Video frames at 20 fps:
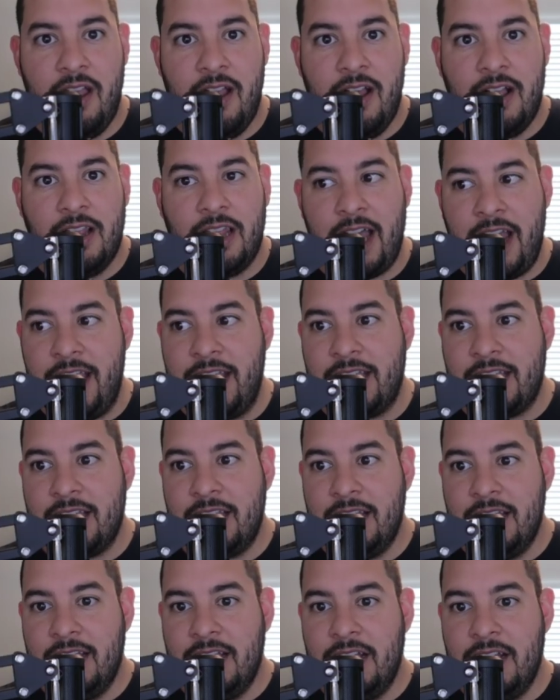Like,
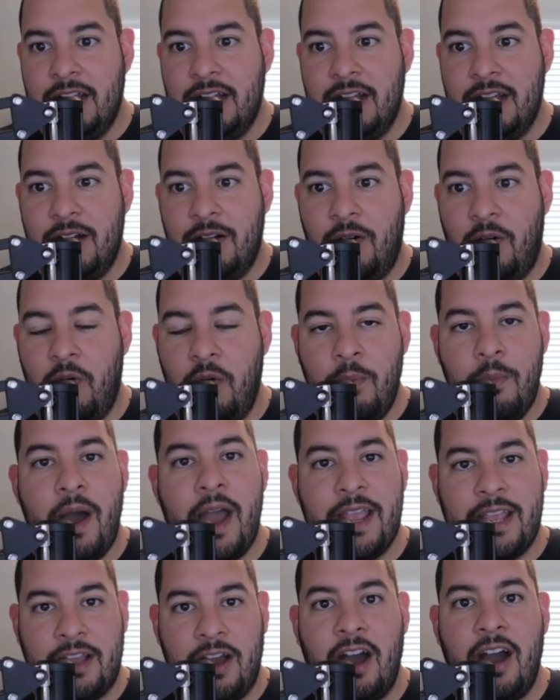oh my
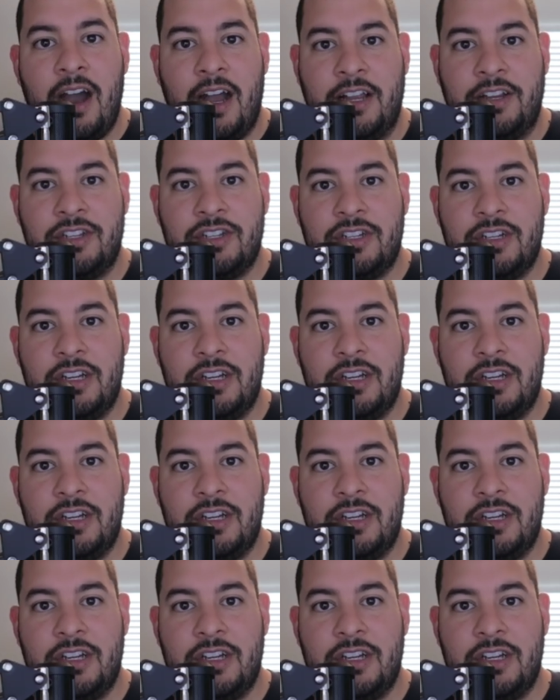gosh.